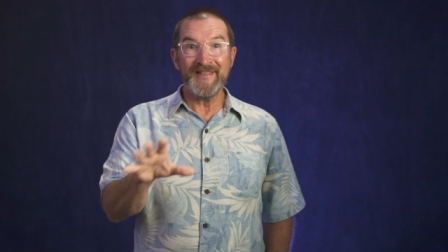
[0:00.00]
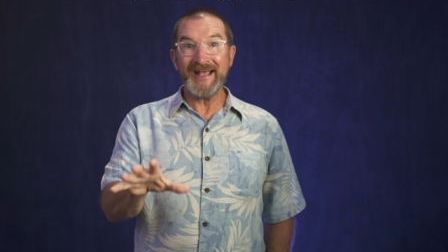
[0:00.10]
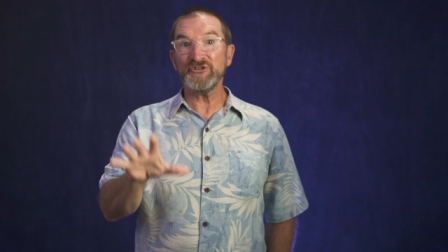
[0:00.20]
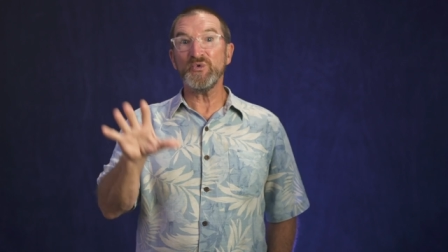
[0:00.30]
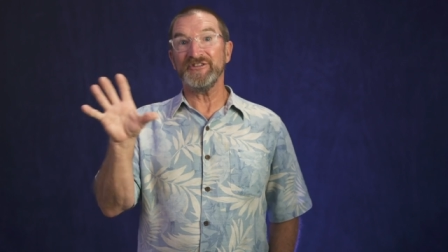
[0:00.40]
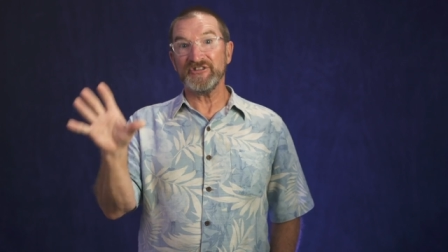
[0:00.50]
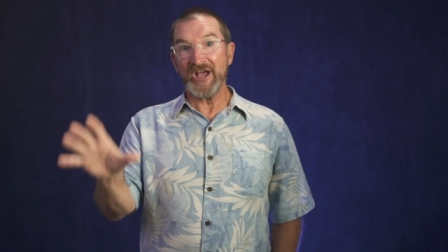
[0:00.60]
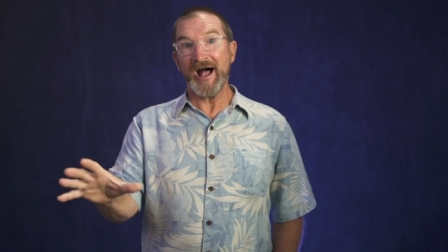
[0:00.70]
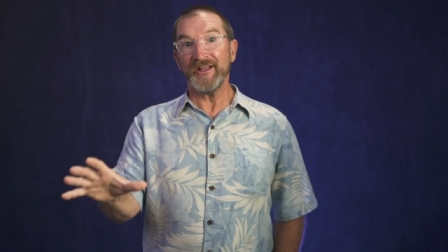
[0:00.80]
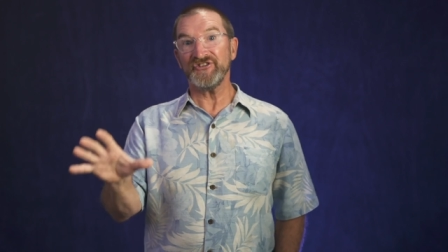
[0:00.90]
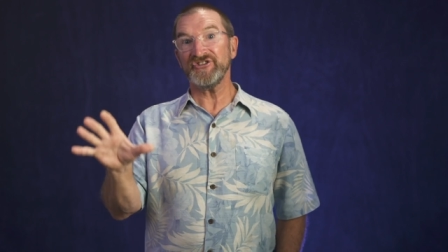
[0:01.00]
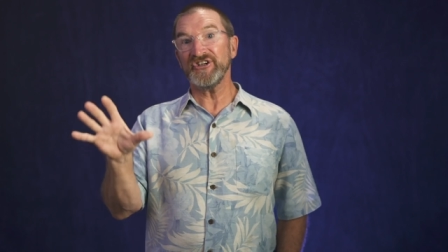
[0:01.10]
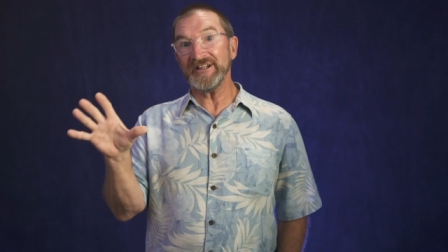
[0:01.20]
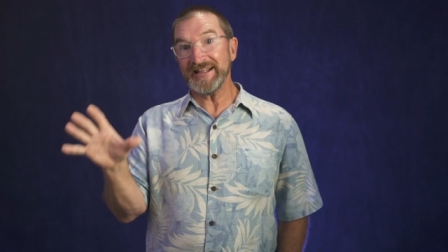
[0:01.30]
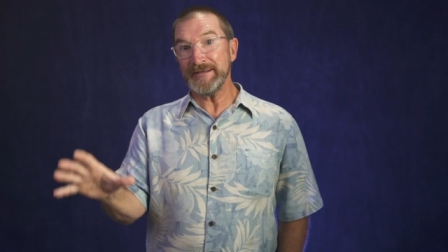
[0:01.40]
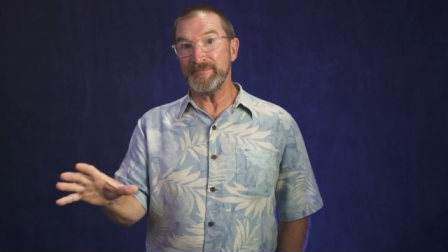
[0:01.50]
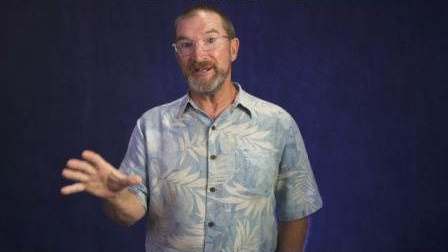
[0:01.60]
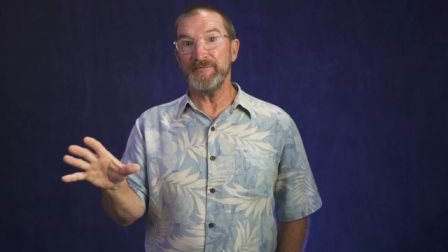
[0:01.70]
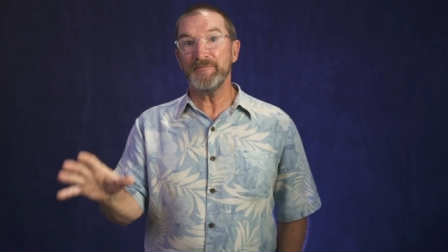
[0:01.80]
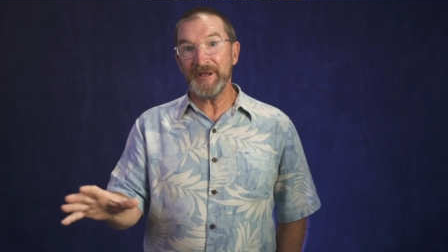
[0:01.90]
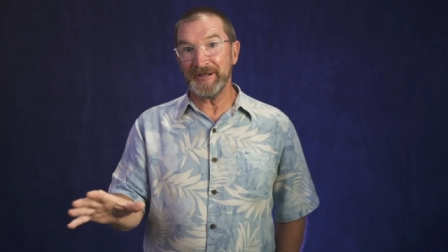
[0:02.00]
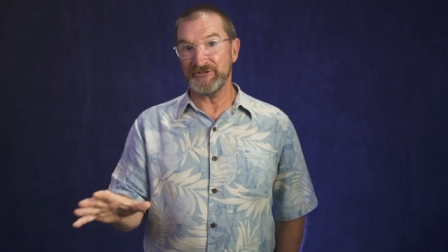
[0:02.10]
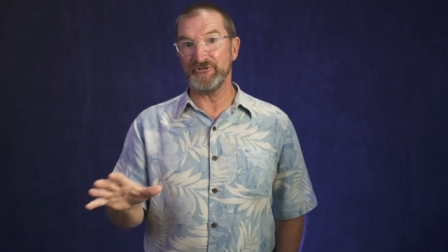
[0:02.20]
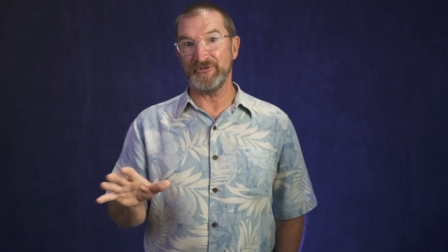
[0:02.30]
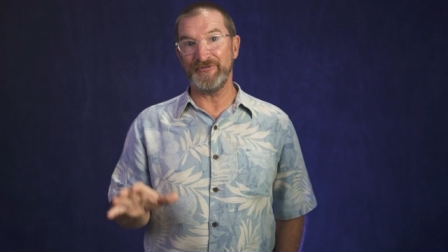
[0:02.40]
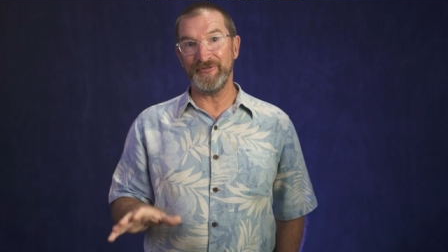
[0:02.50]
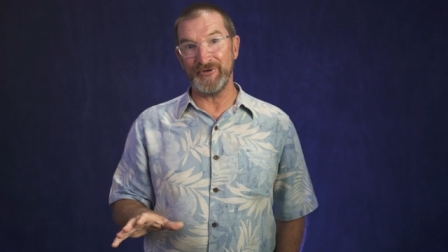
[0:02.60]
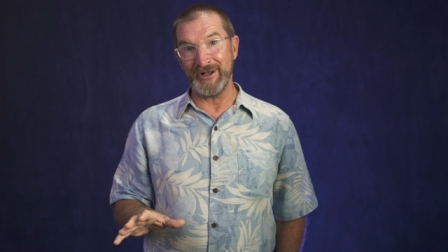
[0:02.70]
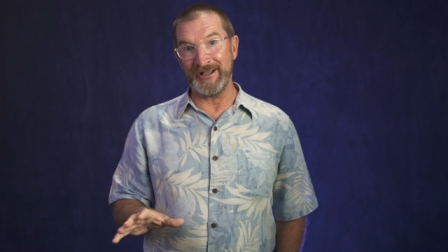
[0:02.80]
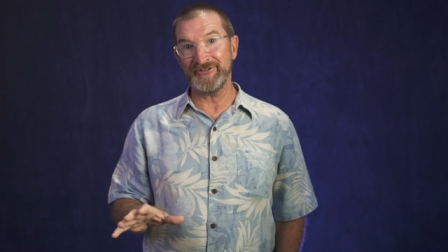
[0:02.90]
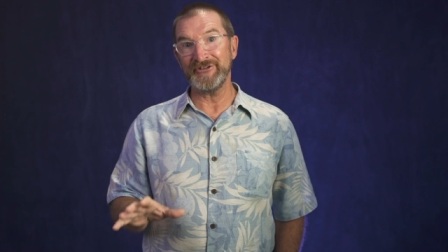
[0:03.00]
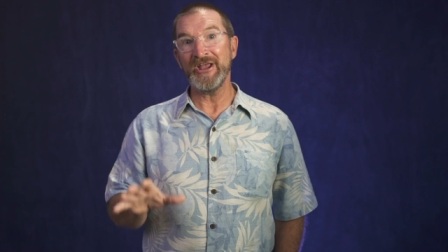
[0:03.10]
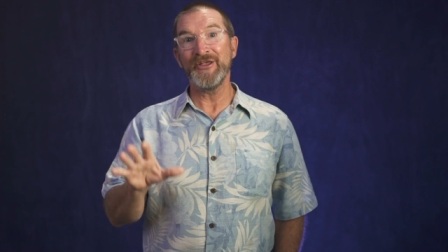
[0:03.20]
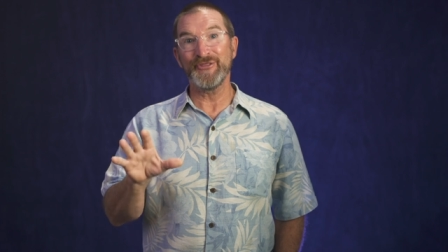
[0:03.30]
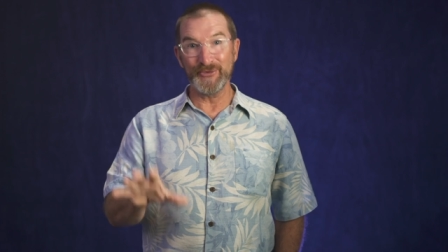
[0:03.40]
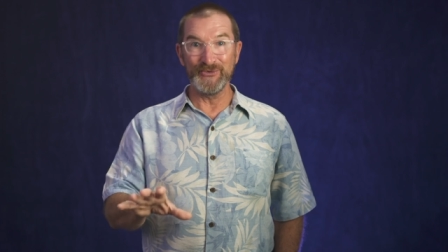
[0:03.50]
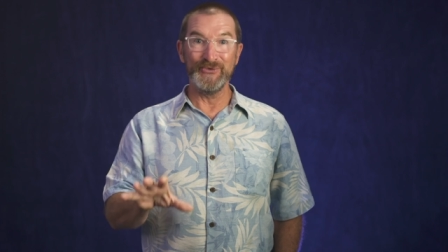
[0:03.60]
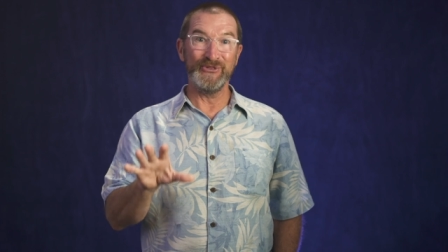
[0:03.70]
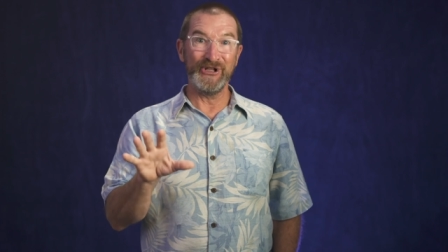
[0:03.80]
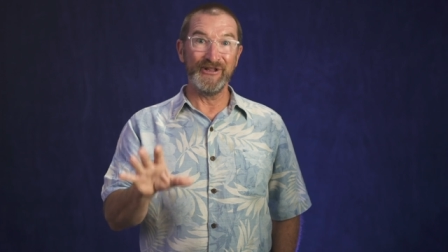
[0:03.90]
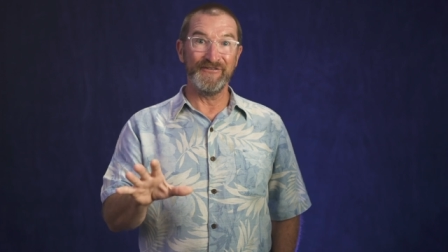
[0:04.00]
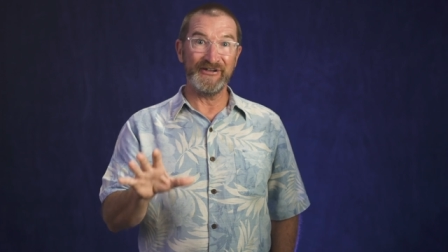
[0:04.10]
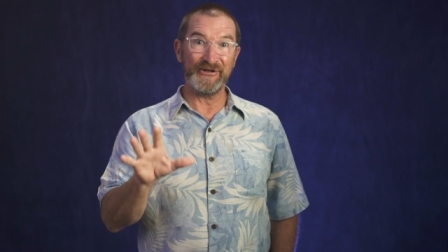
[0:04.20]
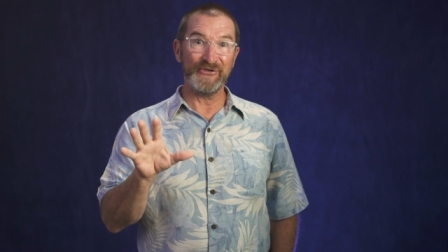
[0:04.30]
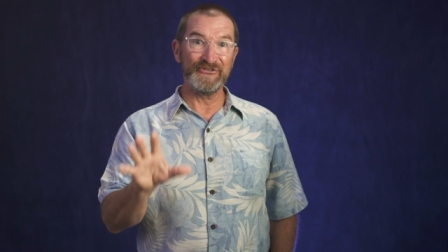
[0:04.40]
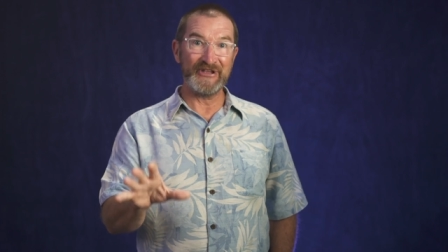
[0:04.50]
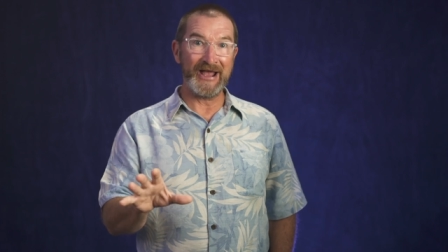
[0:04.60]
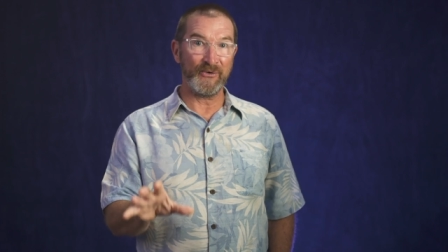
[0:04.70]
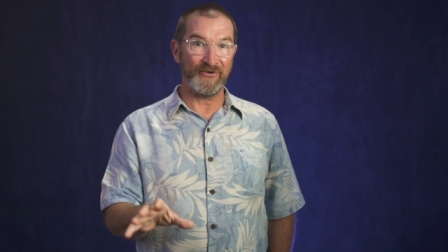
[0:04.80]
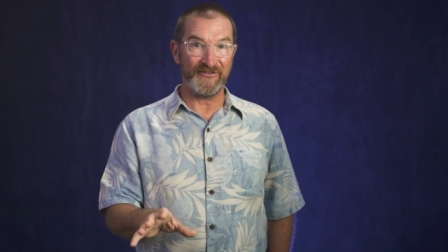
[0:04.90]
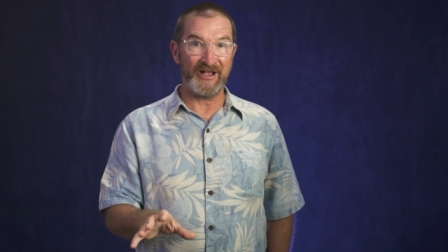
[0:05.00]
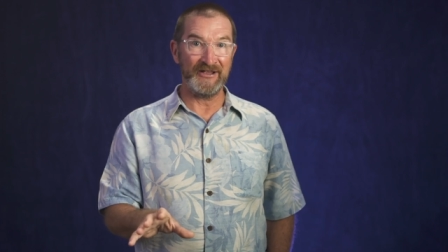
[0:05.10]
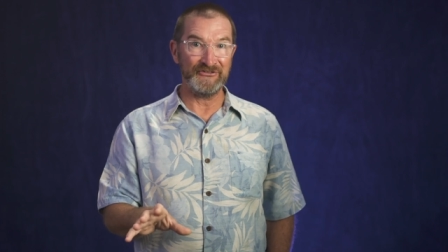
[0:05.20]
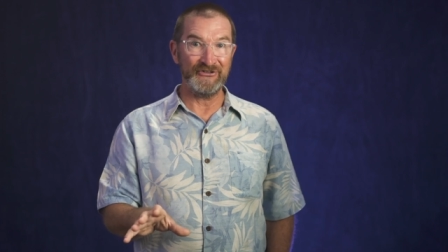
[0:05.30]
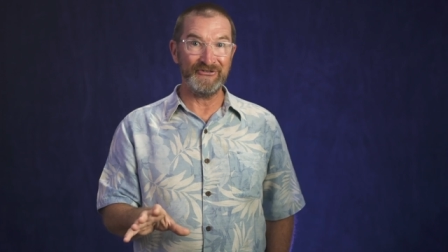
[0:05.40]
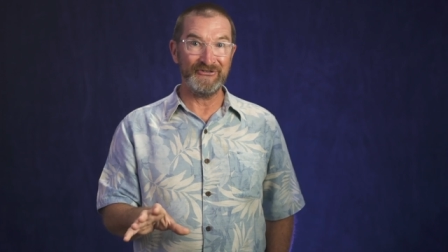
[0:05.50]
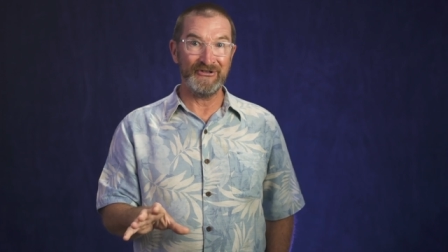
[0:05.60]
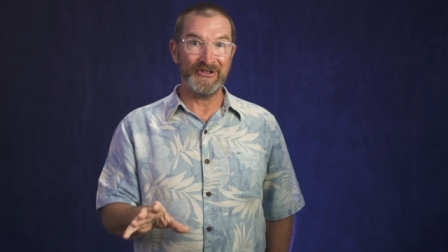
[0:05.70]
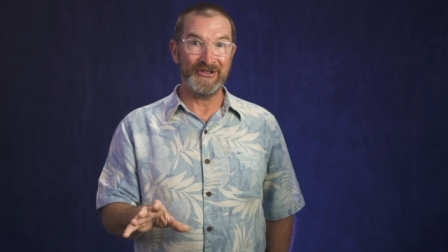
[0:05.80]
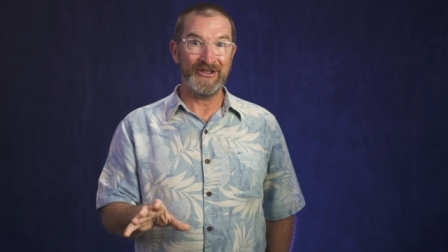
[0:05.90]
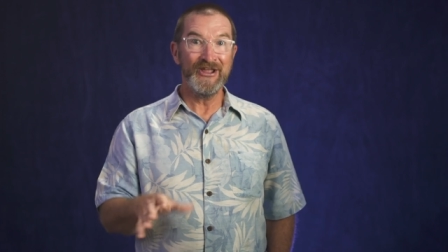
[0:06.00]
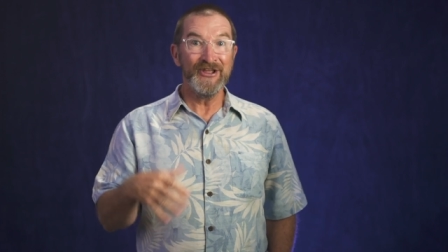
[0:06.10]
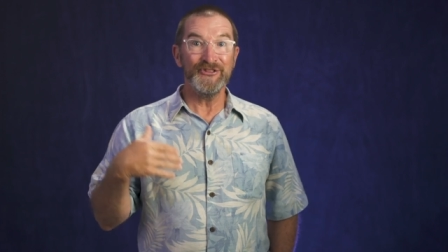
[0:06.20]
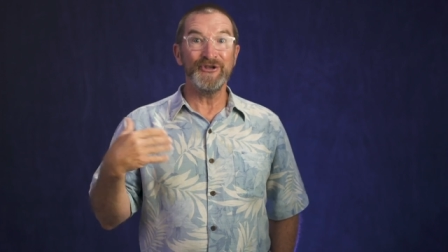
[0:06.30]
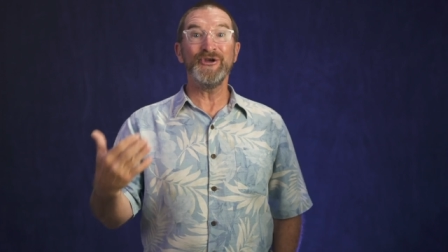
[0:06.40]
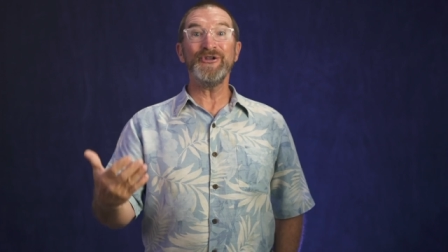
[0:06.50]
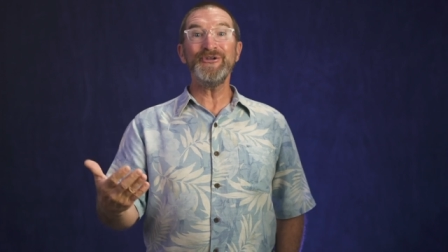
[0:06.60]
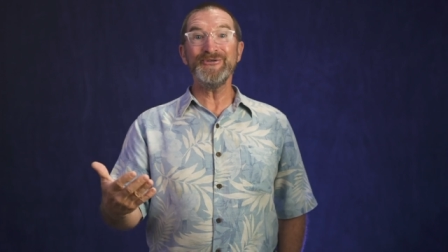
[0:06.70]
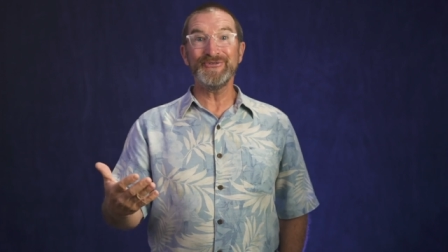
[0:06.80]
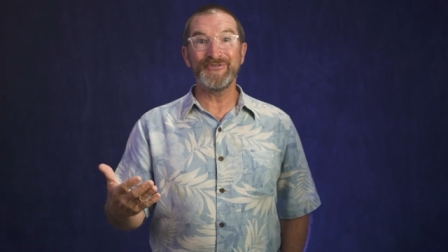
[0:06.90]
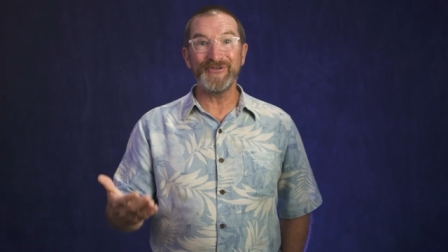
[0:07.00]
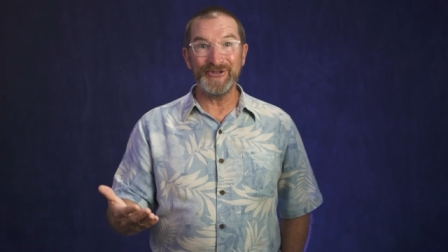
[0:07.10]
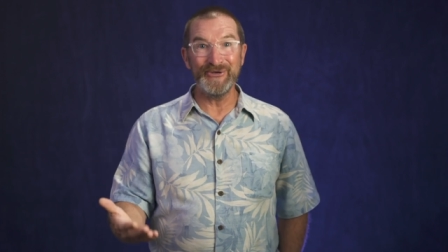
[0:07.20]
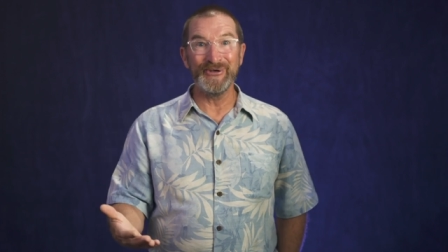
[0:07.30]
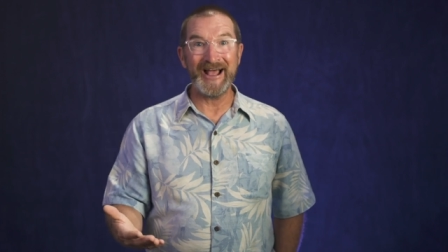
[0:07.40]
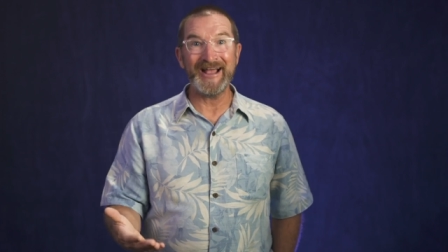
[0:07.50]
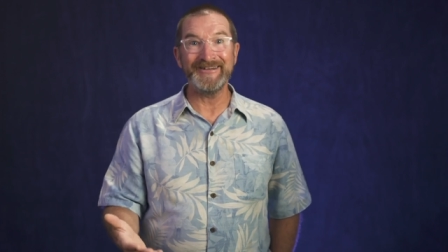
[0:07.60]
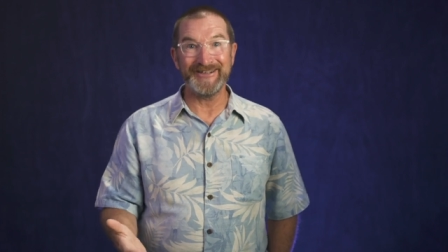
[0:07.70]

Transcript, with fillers: That's what's constantly being pictured for us through the Levitical sacrifices. The good news for you and I